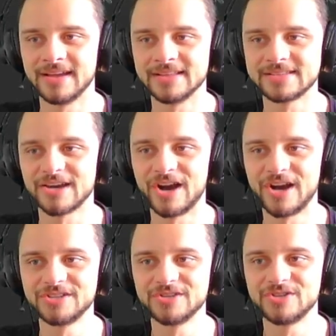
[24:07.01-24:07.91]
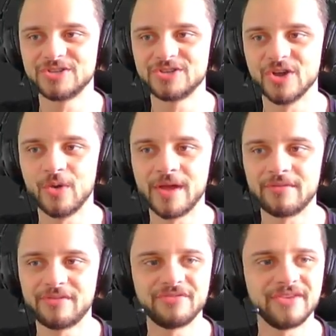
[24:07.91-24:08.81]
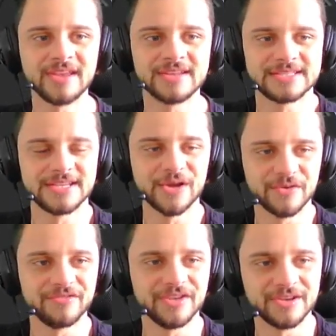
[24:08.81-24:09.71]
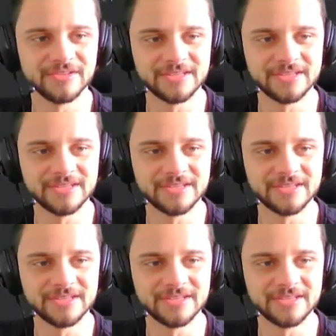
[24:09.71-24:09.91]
it's hard to show everything in a single video.